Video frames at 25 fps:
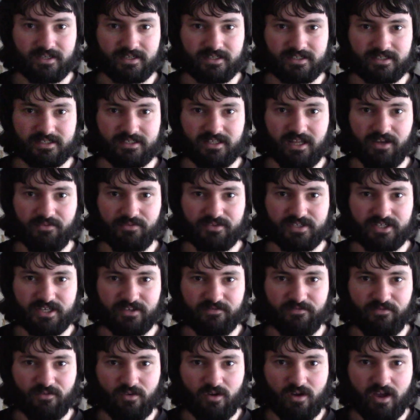So that was
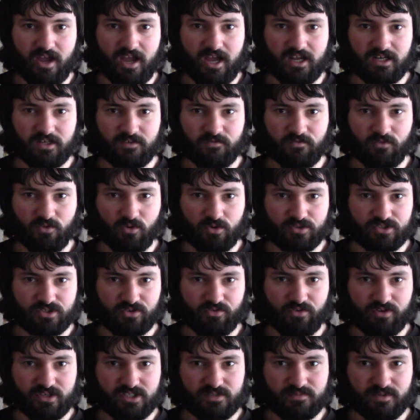it for our hand-forged
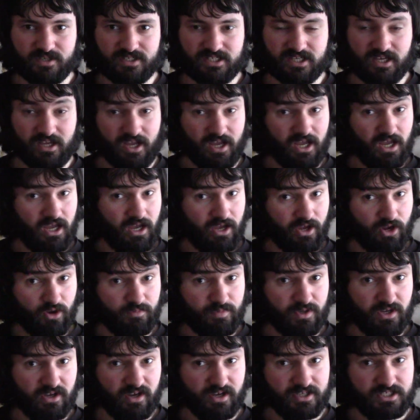Christmas. I
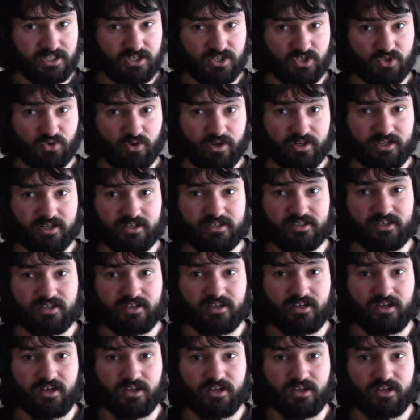hope you guys enjoyed it.